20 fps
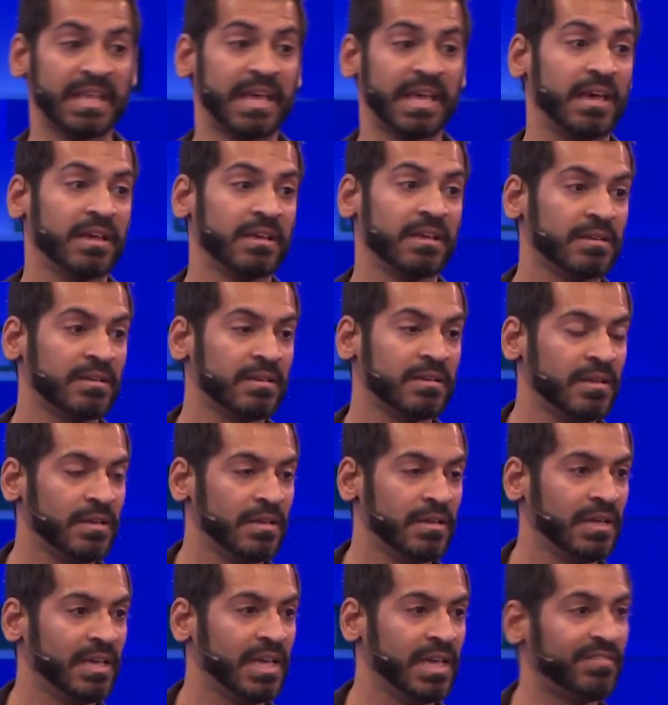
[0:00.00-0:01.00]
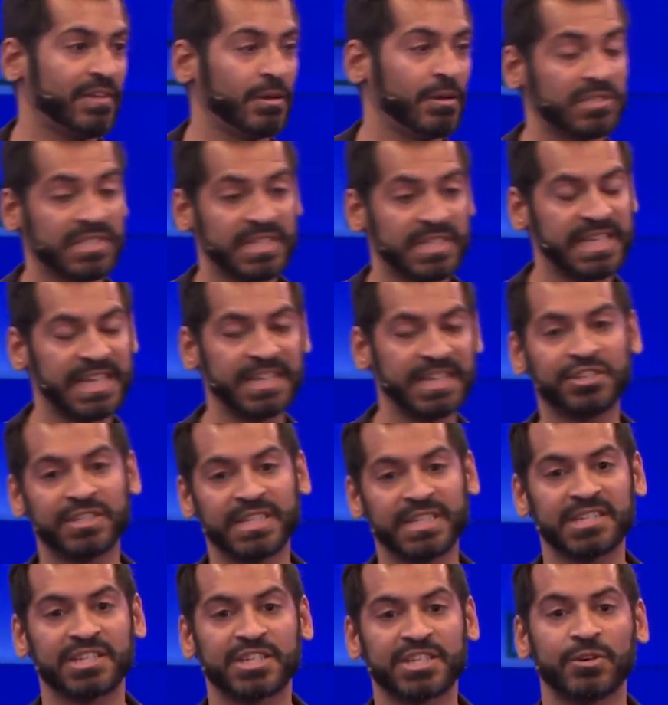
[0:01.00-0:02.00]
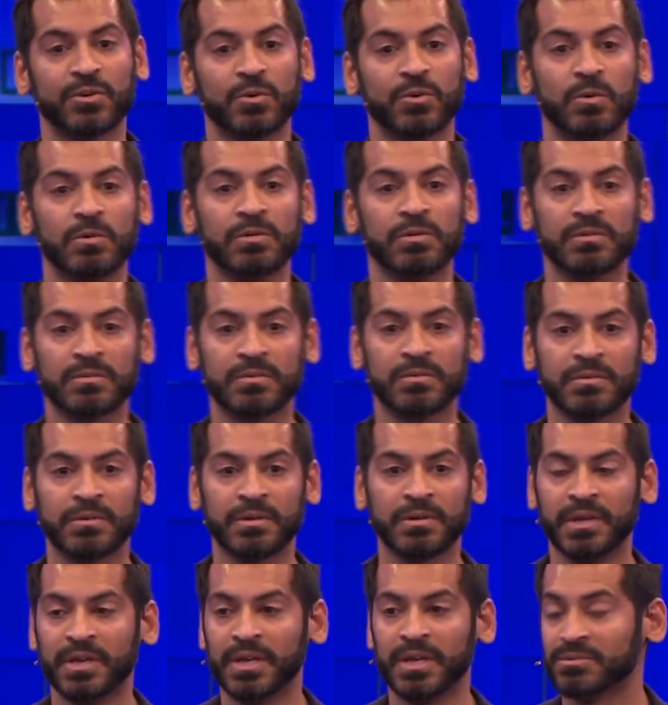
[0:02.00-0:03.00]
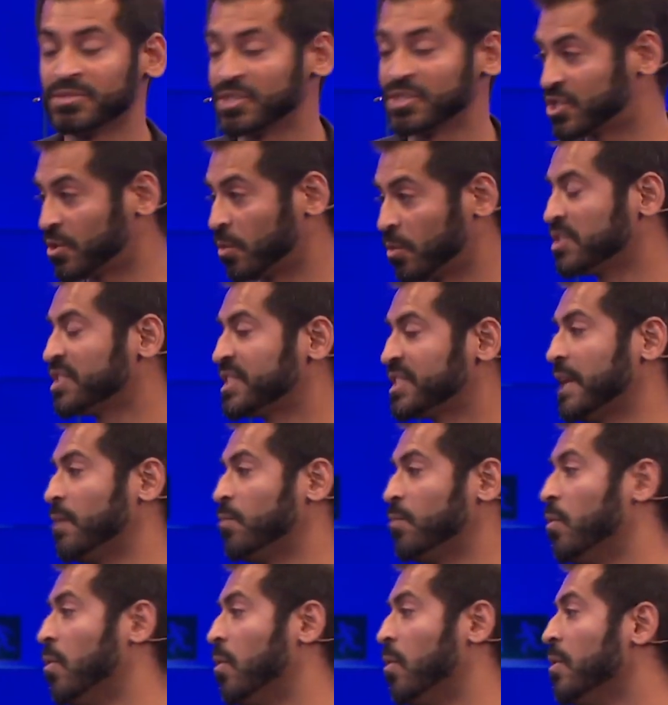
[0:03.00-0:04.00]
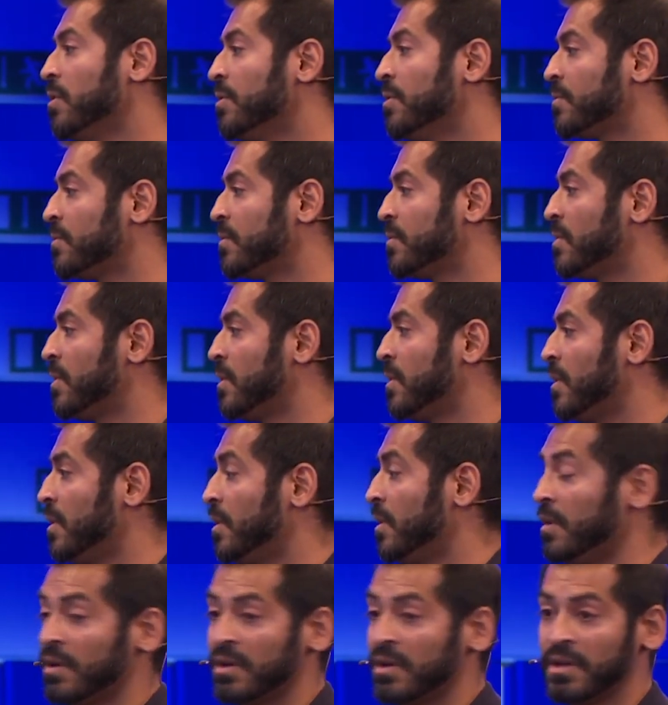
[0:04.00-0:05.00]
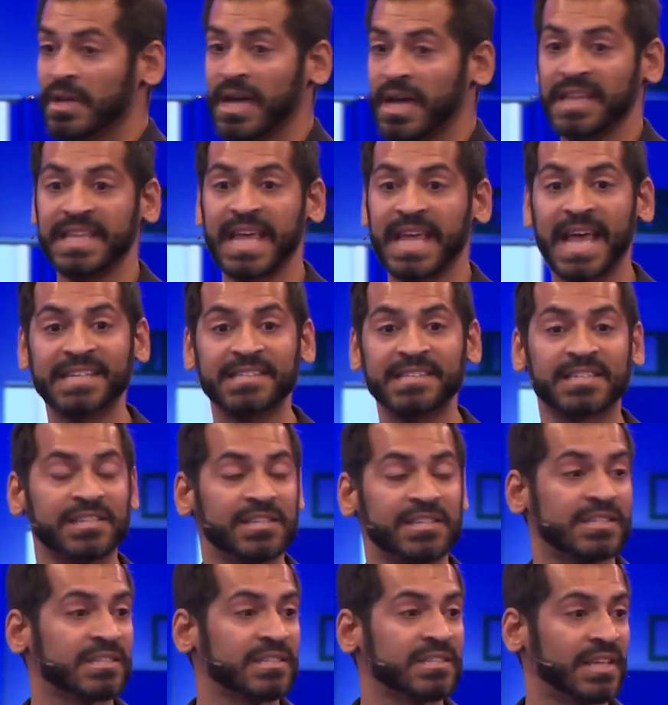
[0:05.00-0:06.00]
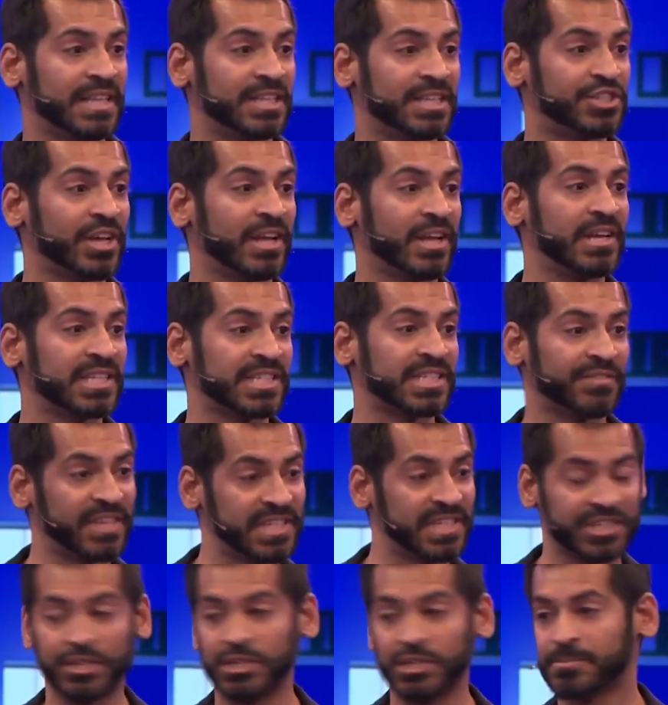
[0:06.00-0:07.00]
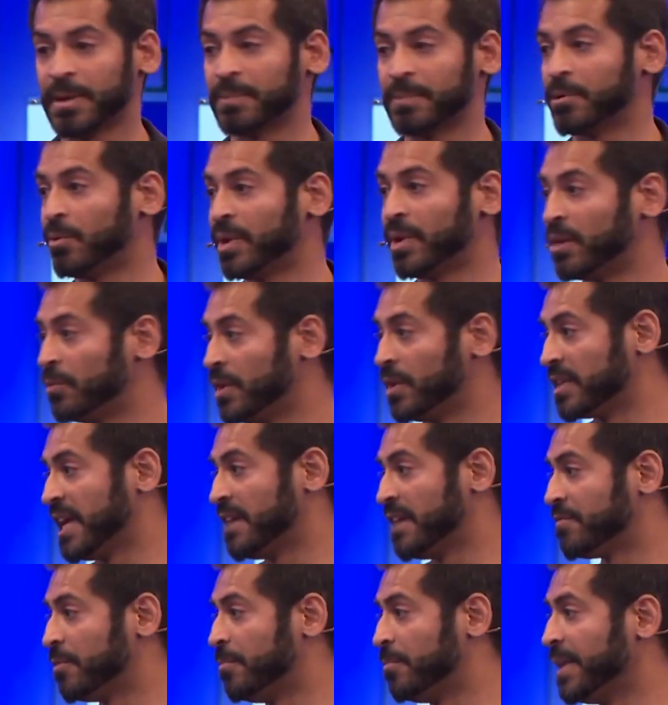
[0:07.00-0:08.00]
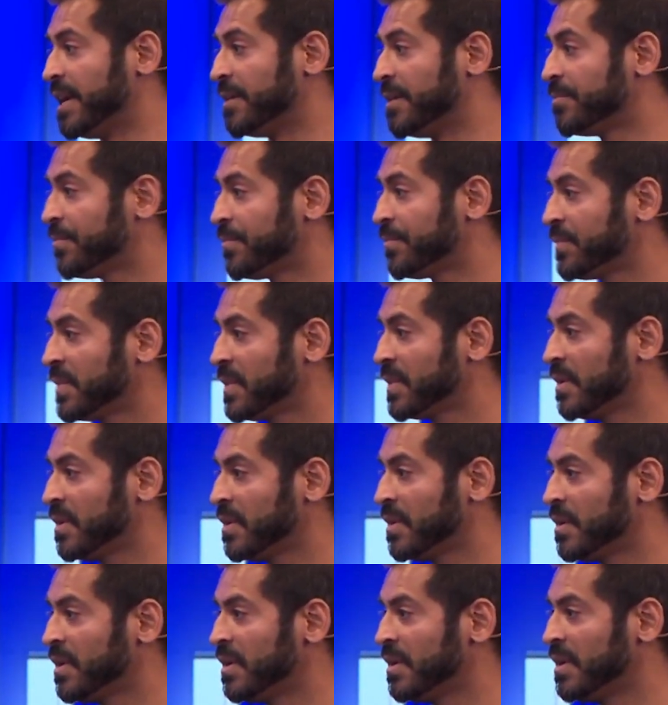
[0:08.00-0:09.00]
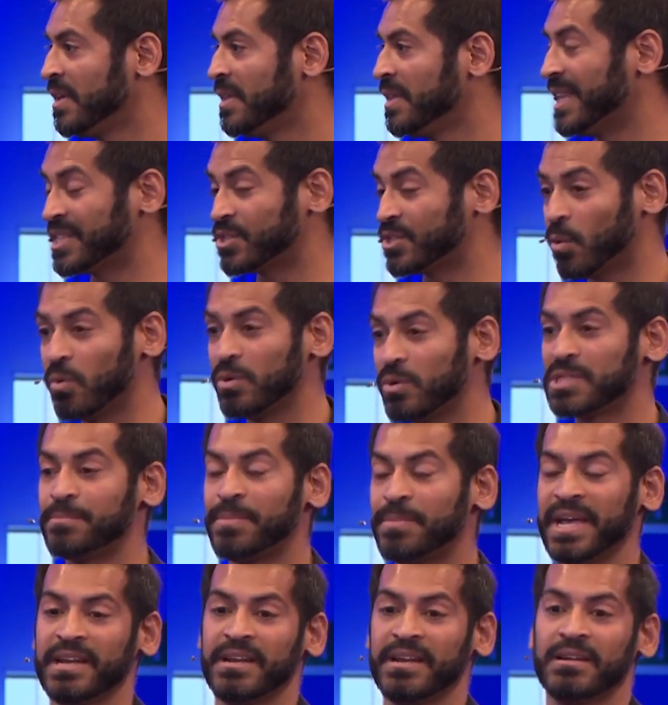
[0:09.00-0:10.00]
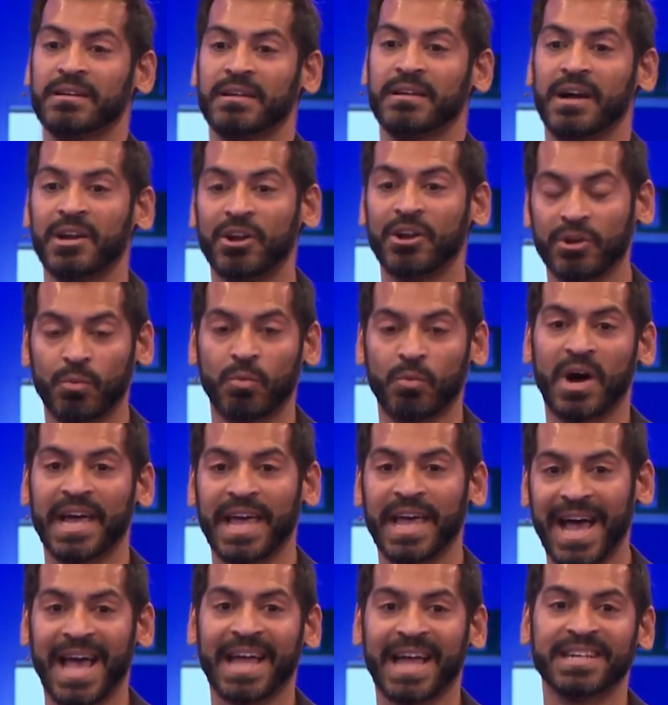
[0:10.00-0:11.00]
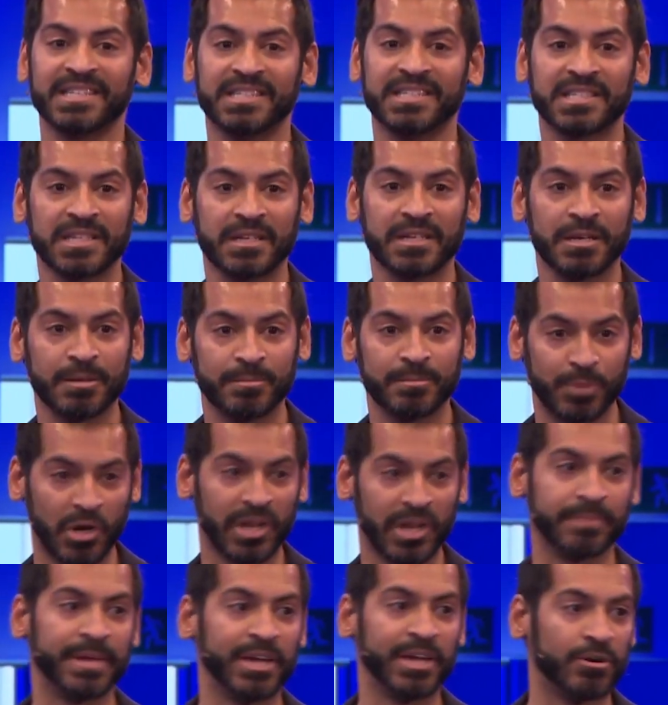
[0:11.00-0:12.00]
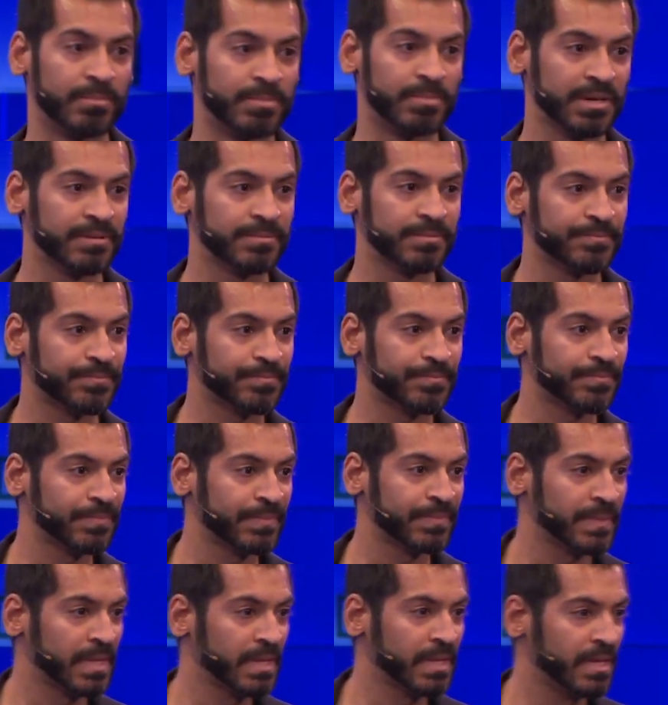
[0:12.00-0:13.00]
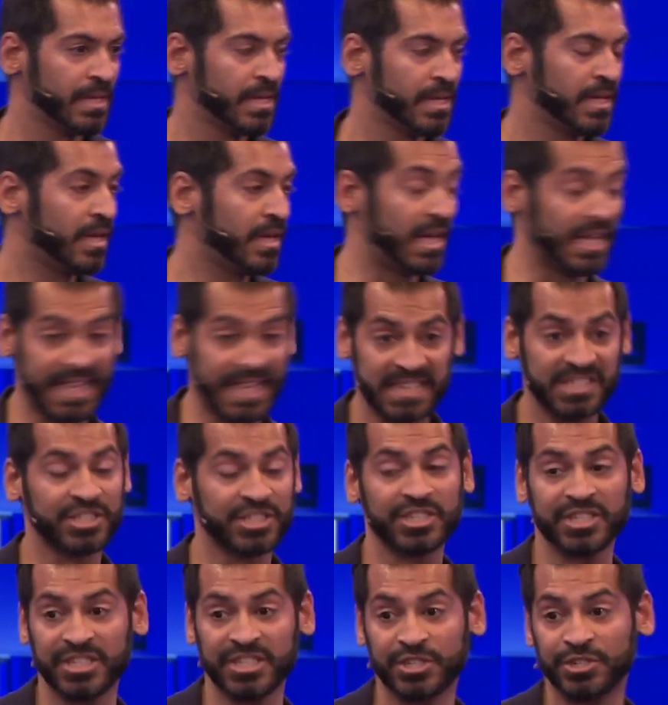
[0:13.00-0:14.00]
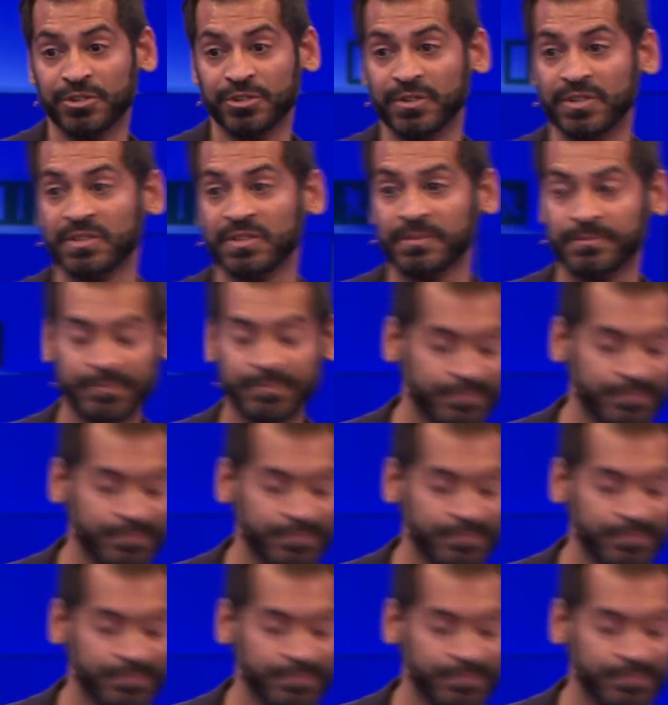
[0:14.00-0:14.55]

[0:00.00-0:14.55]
there. If it was the teachers at school, it was the soldiers at war, and the editors and the journalists of this newspaper when I worked there for a bit, there's always been a lot of white hands pulling me up. And that's just the truth.